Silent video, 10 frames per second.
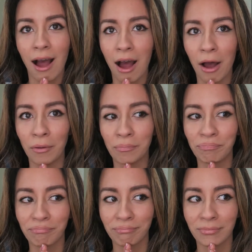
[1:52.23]

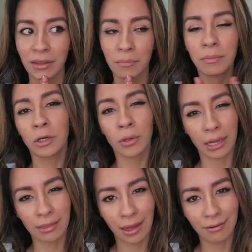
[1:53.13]
um, maybe don't
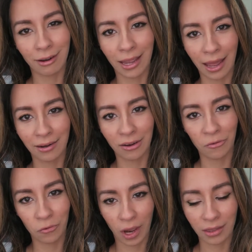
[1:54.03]
get that again
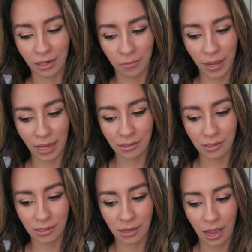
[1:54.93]
if you've gotten them in the
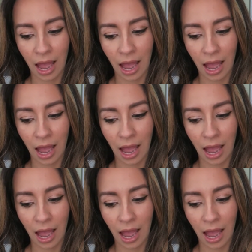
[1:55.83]
past.